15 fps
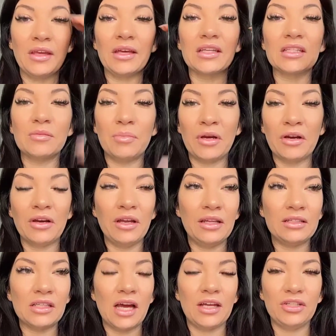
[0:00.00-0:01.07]
the
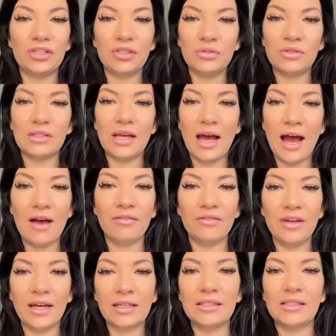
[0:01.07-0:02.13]
experience I choose to have
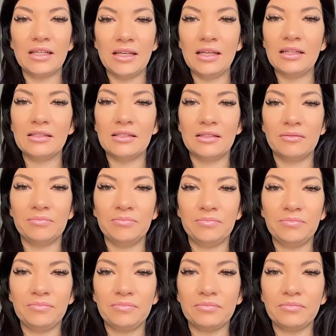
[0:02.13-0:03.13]
next is.